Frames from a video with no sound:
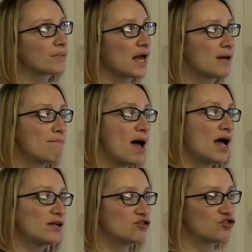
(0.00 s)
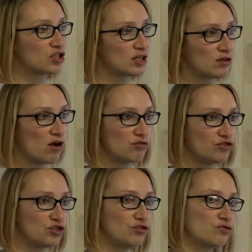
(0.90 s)
can manage
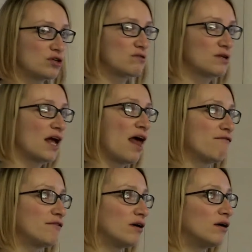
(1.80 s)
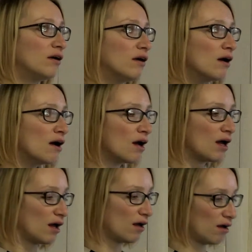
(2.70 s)
technology, you can
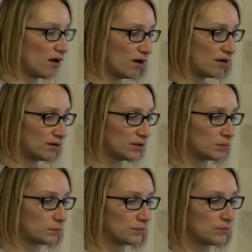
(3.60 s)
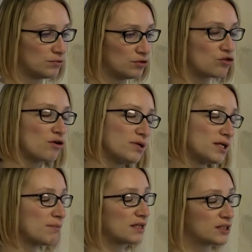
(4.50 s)
have you can be
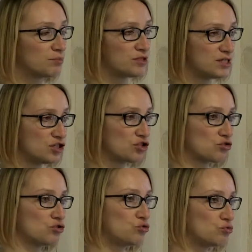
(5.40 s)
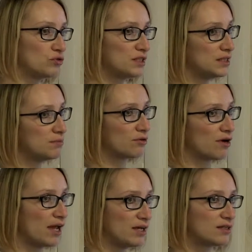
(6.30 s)
in a better position to
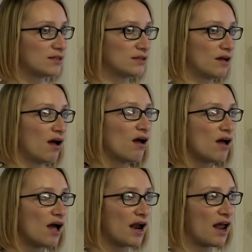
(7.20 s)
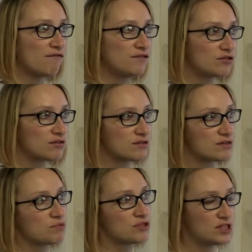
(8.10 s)
deliberate and have your
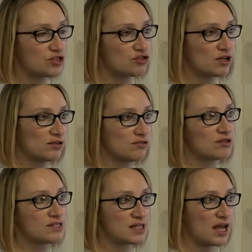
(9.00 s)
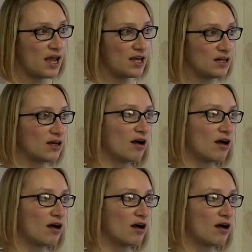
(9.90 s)
position and your saying